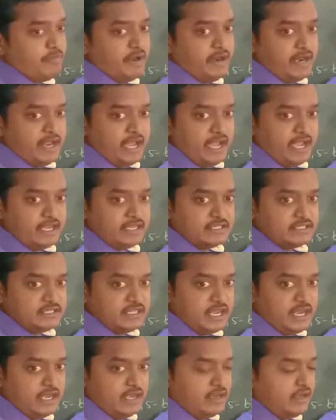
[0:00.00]

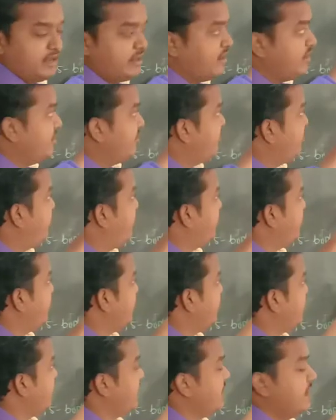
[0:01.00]
dioxide by
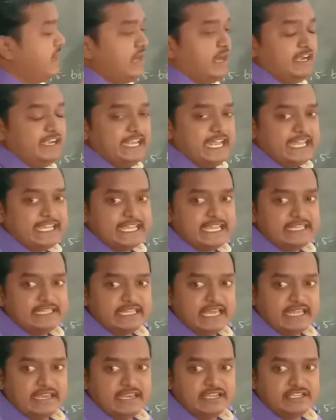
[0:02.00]
taking the
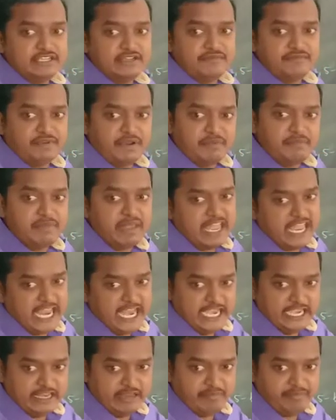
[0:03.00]
energy from
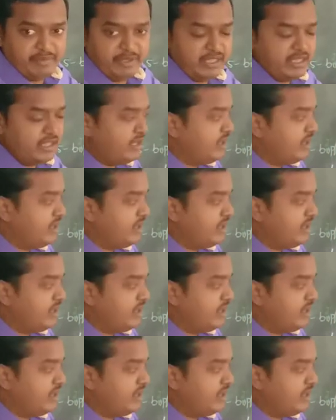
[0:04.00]
ATP.